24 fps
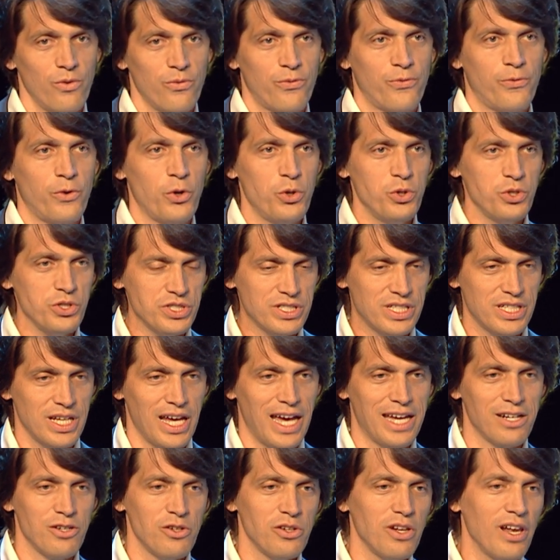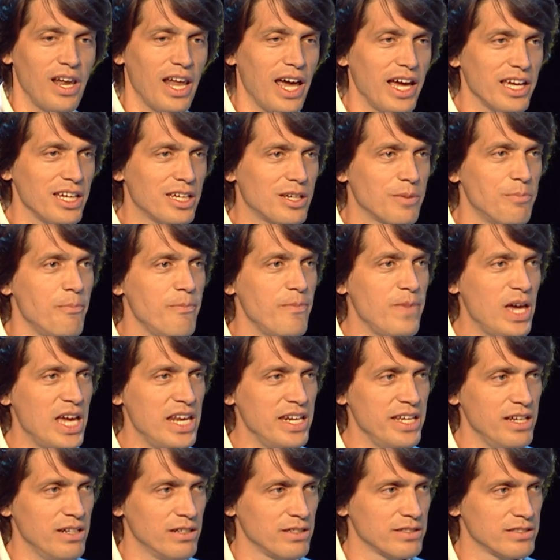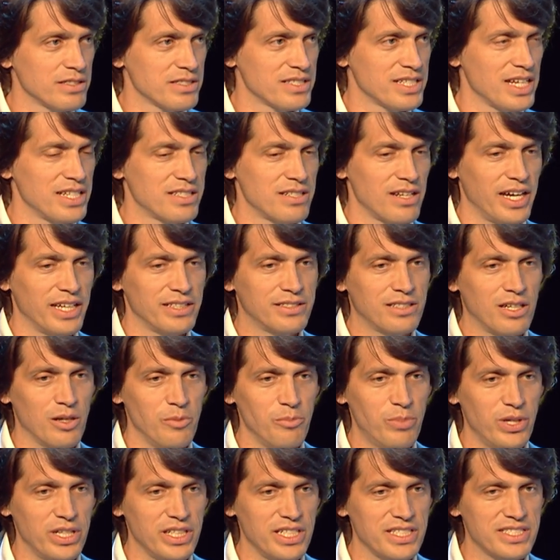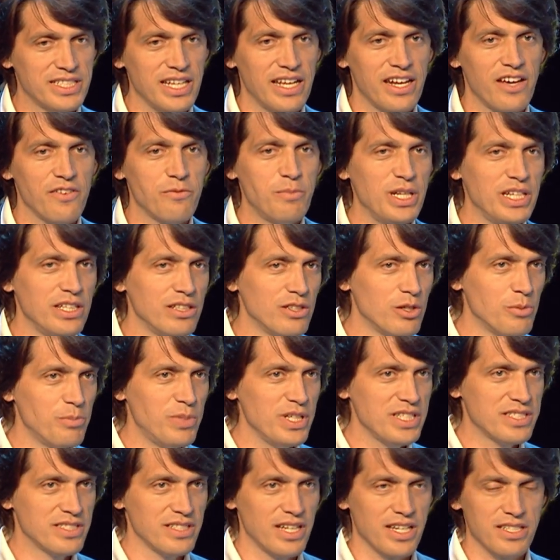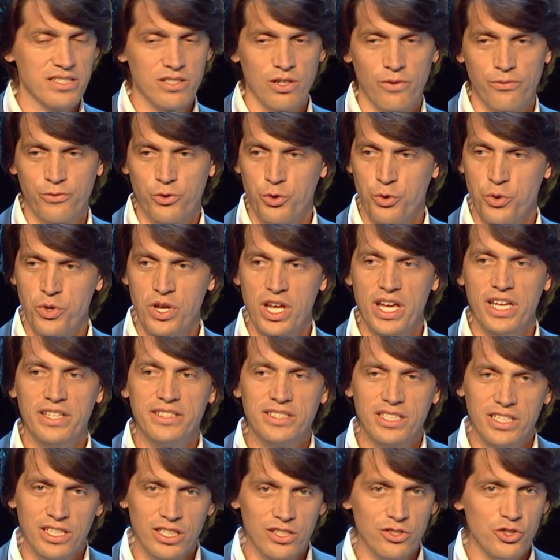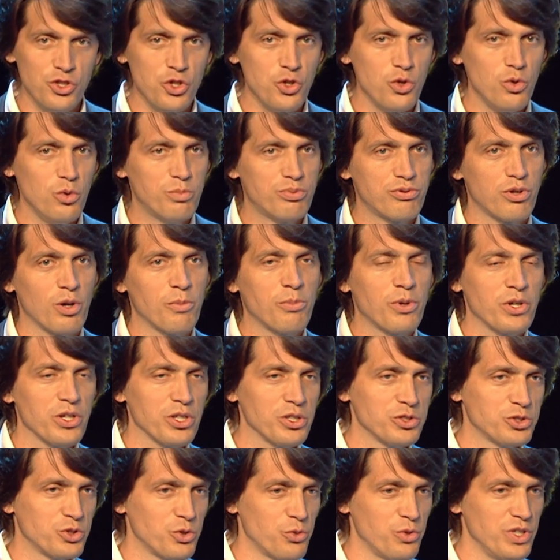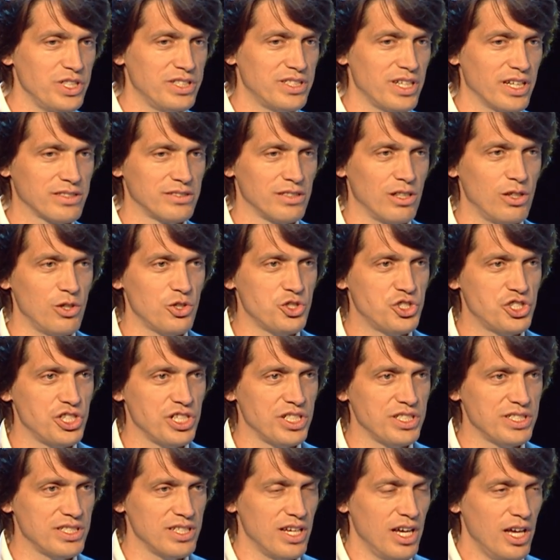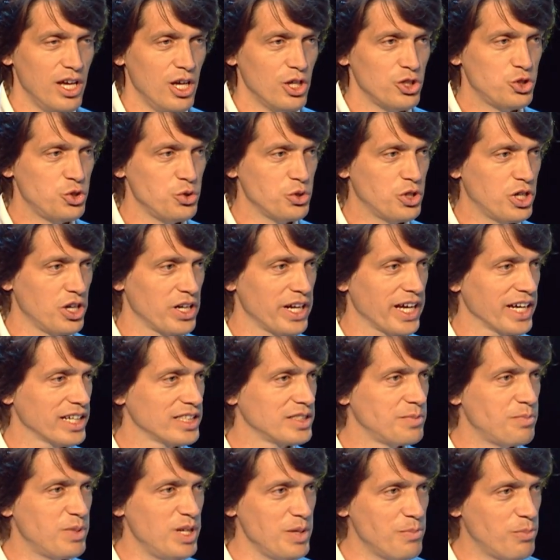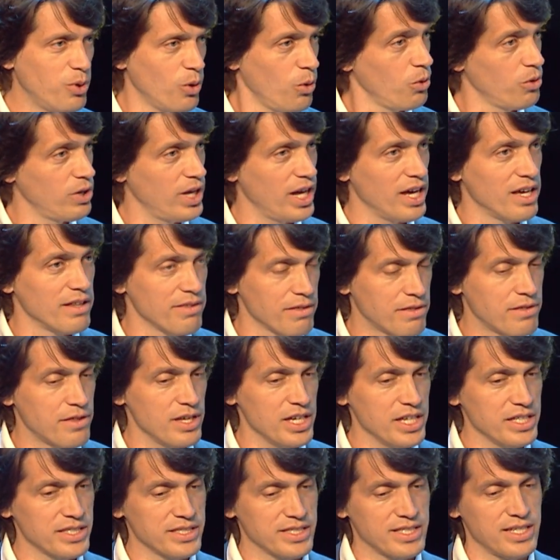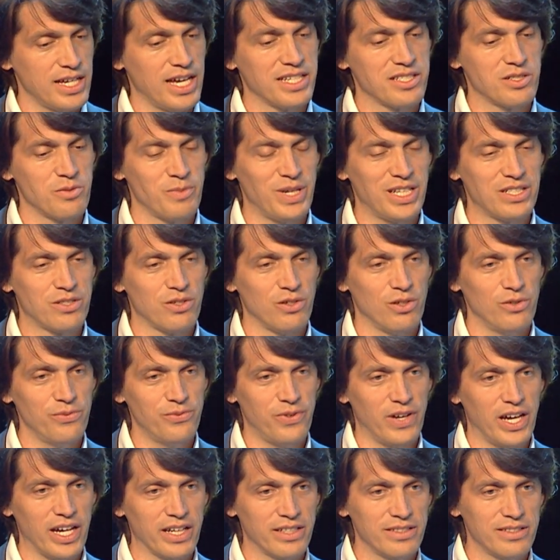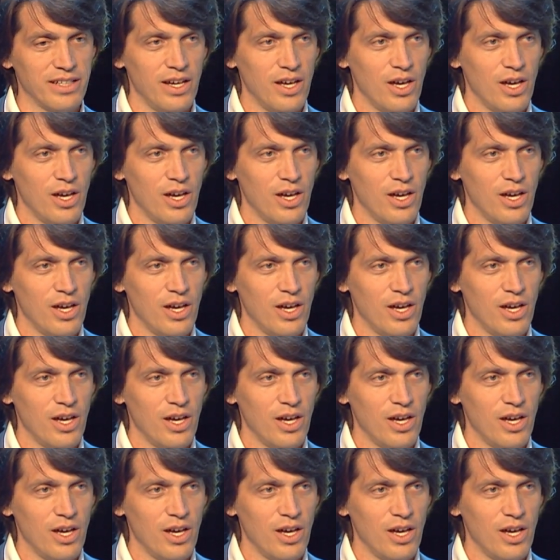first, and unlike many other satellite companies that have been in the business of creating new proprietary technologies to connect people and things, as a matter of fact,